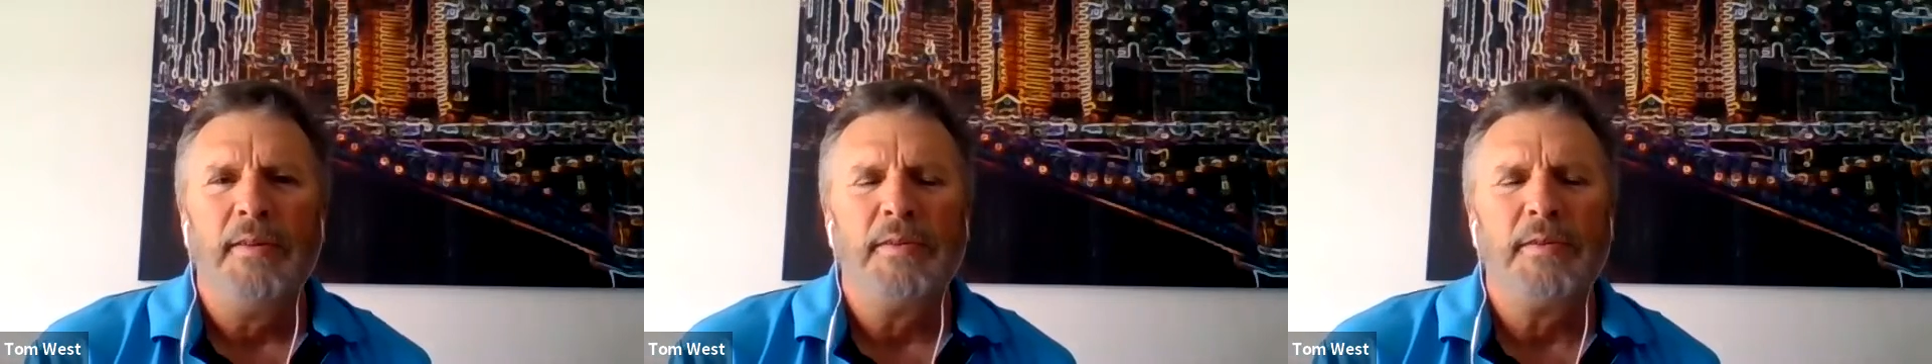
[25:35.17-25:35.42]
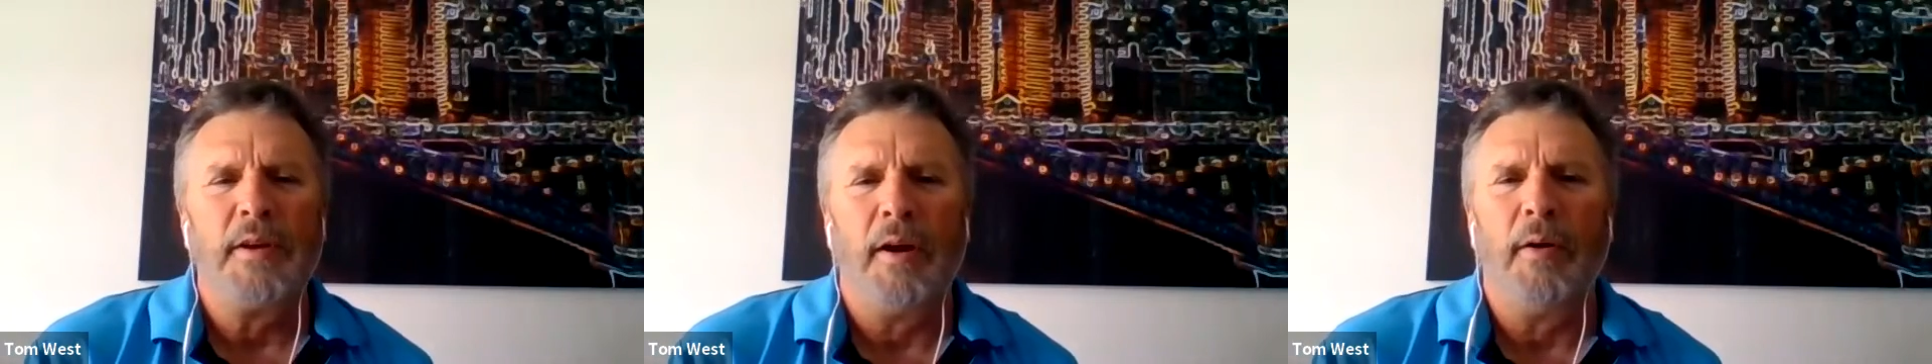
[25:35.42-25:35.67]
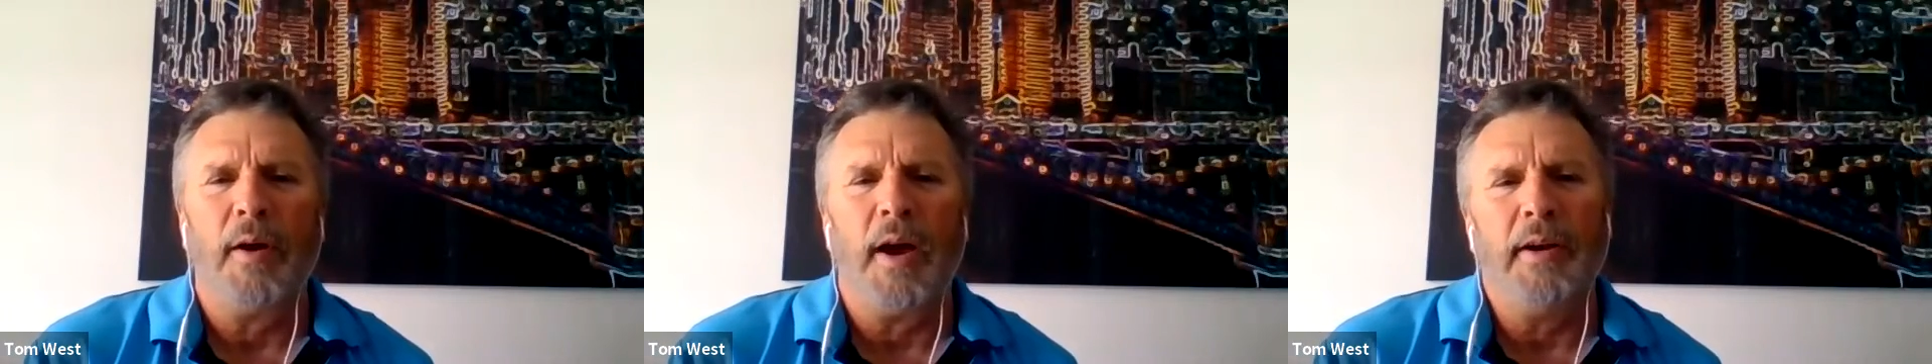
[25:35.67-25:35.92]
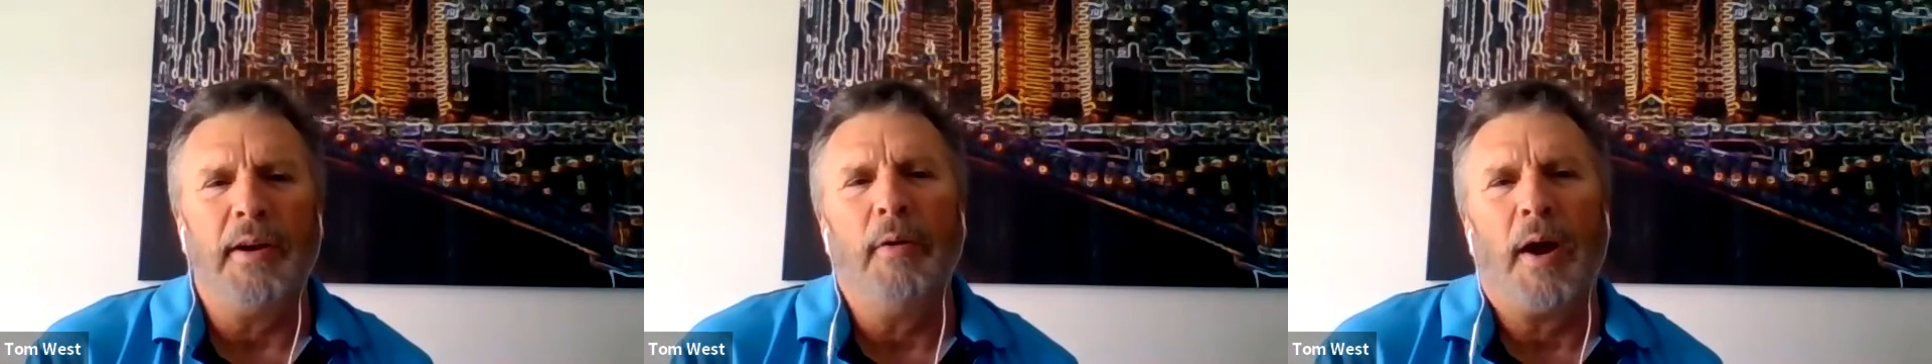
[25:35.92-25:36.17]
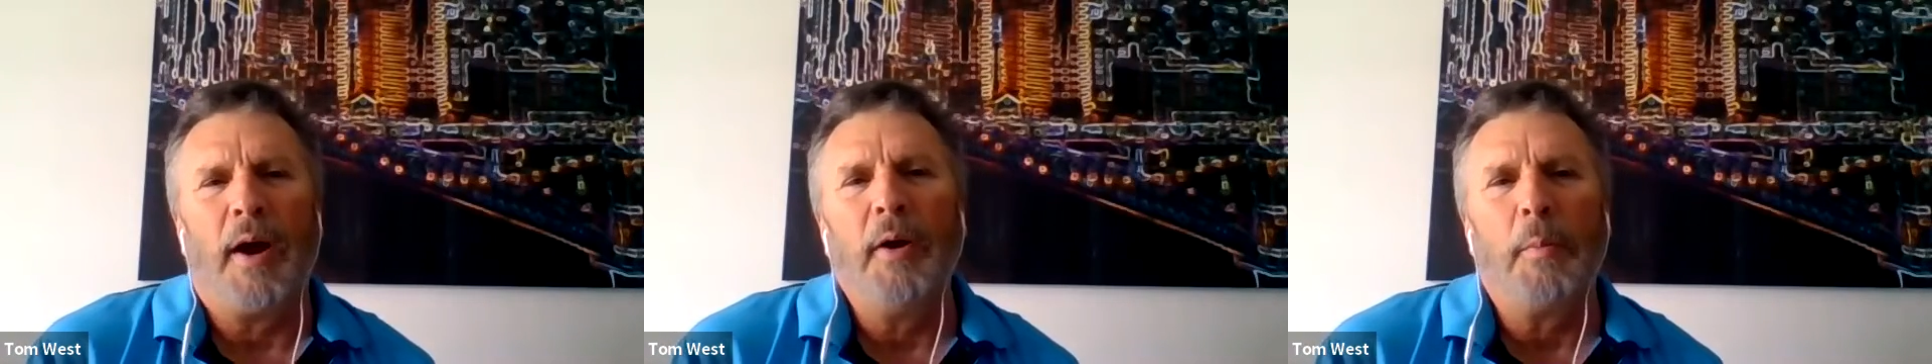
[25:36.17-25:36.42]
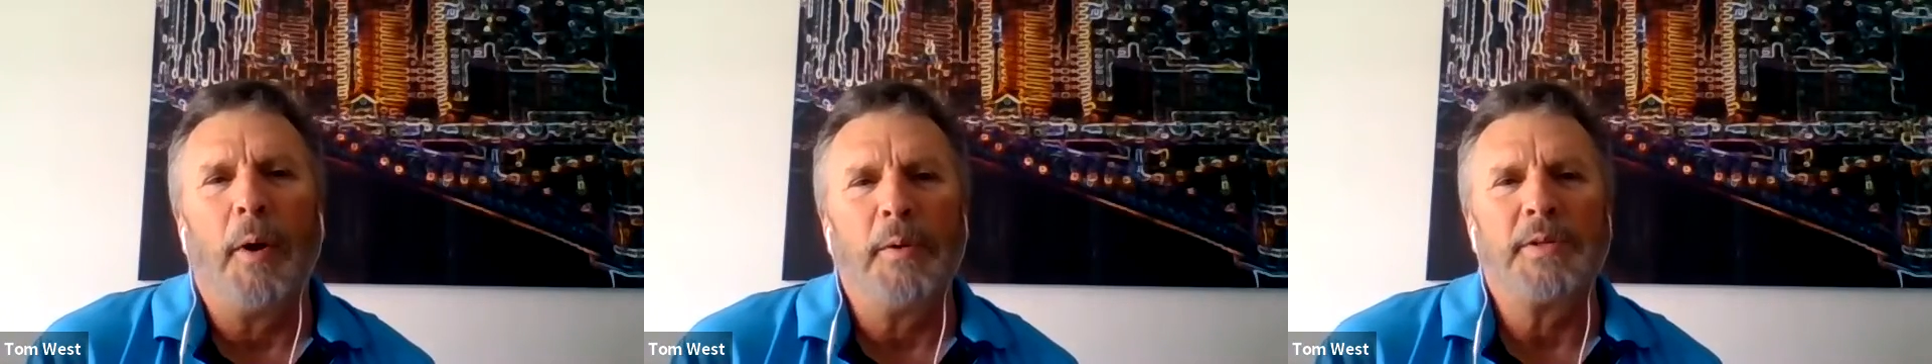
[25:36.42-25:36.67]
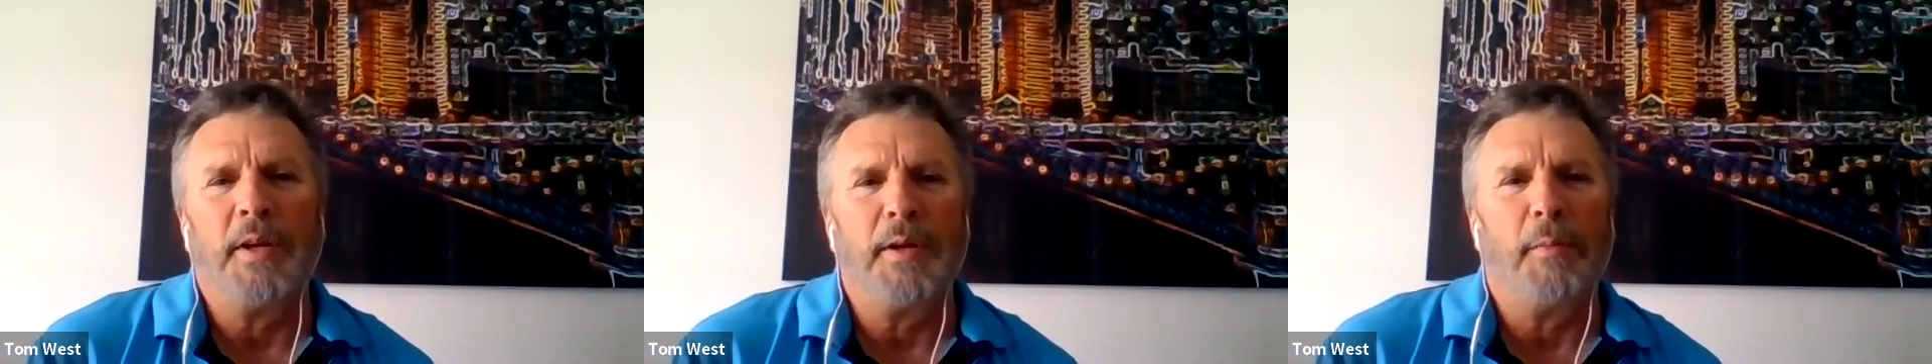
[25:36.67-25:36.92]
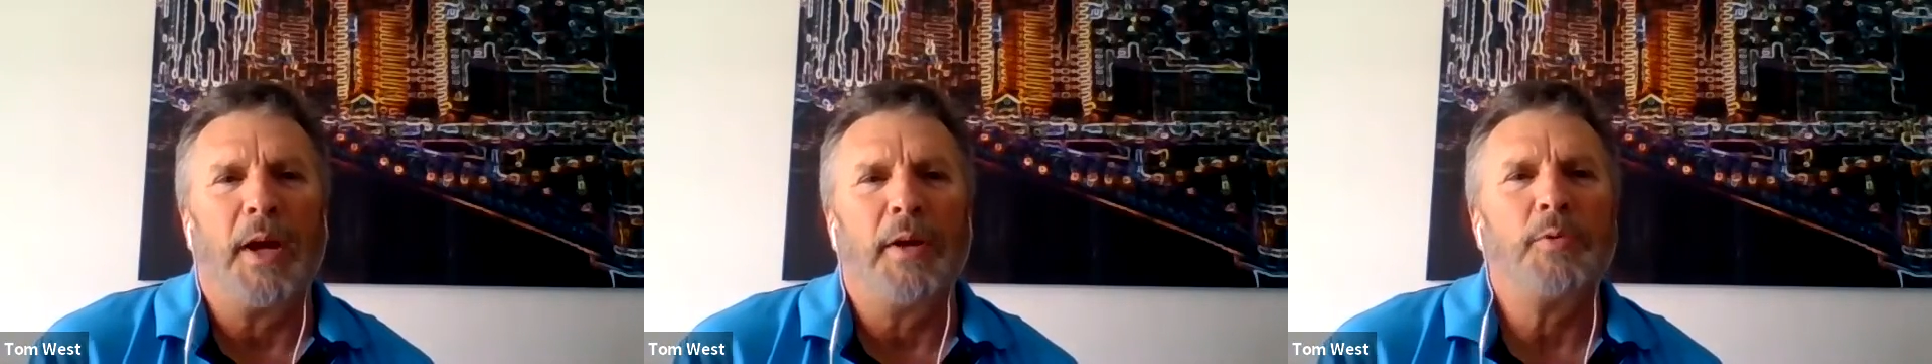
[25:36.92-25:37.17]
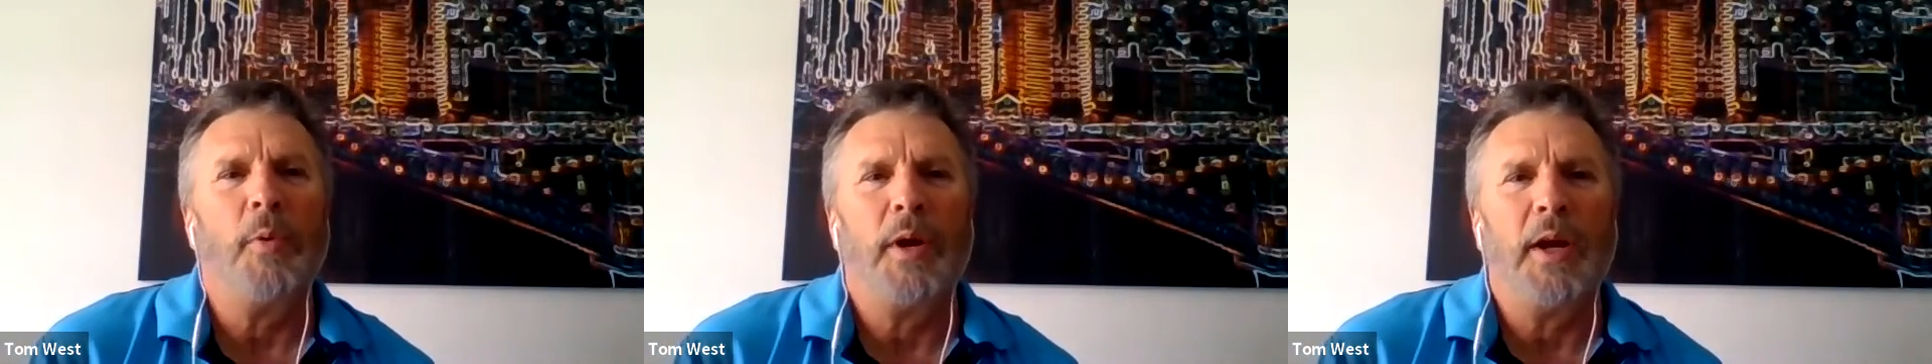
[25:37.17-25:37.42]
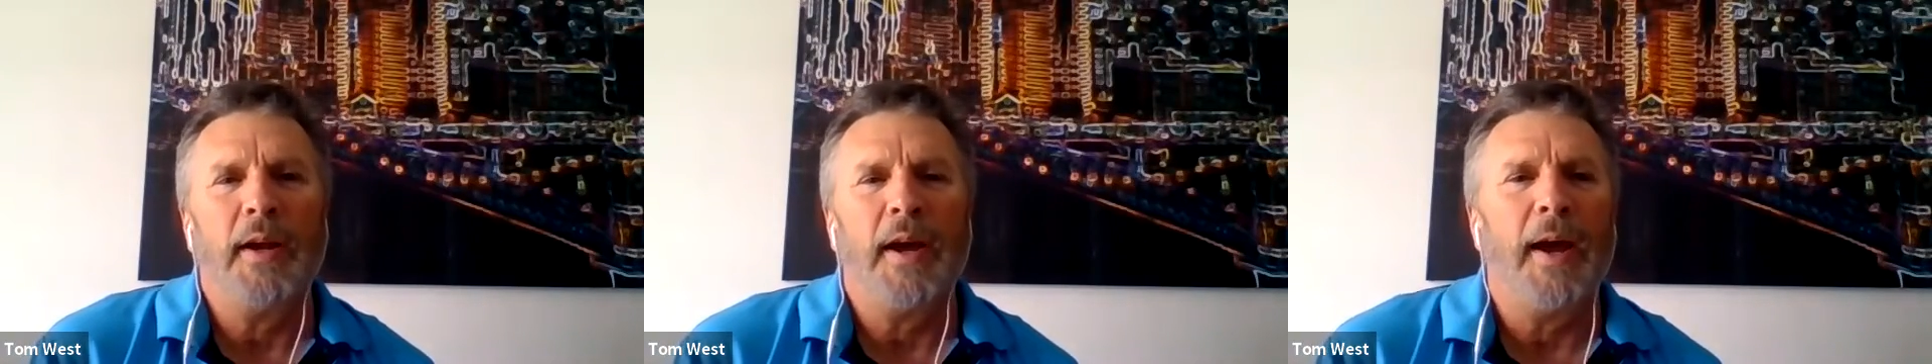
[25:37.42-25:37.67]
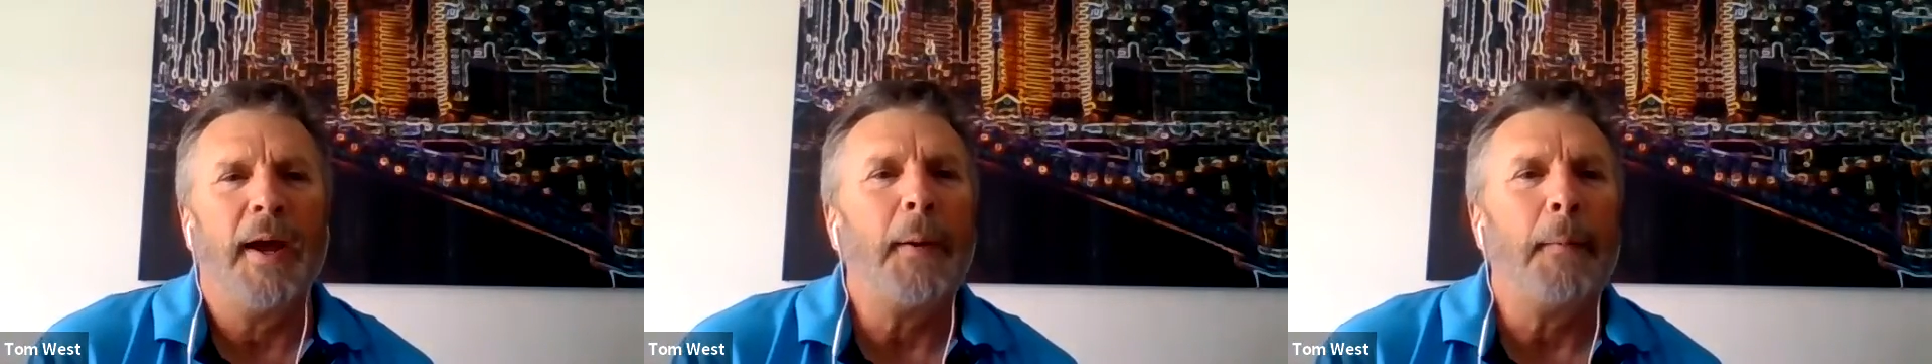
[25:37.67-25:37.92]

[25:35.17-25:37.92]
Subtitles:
So yeah. I know our department's getting about 20 a day.